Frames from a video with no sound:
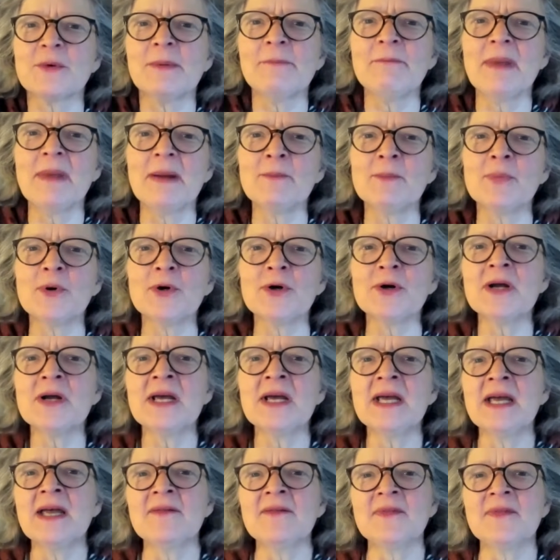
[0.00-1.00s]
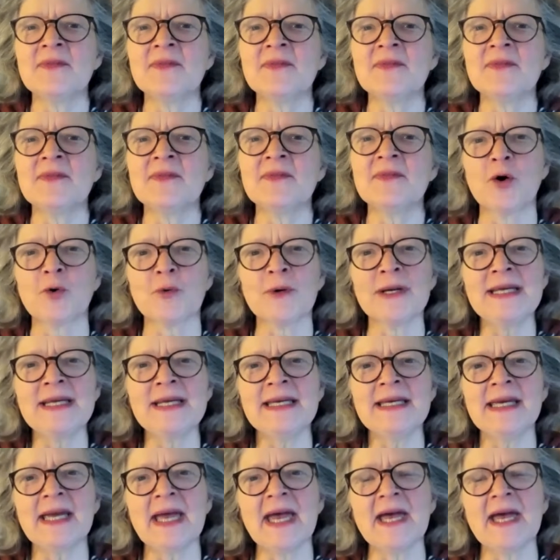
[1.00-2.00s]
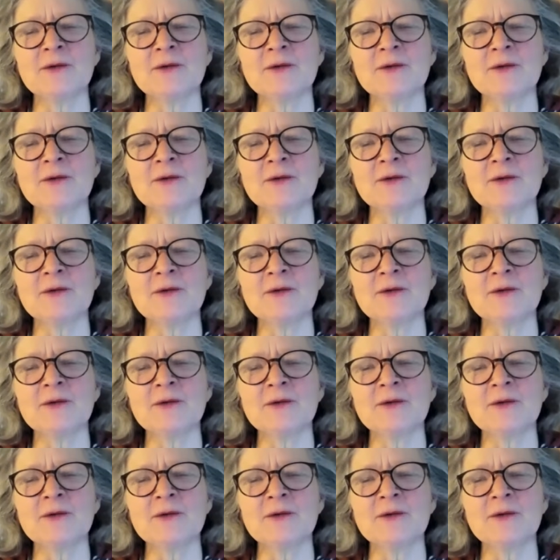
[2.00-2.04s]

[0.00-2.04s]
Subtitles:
Remember that the Greek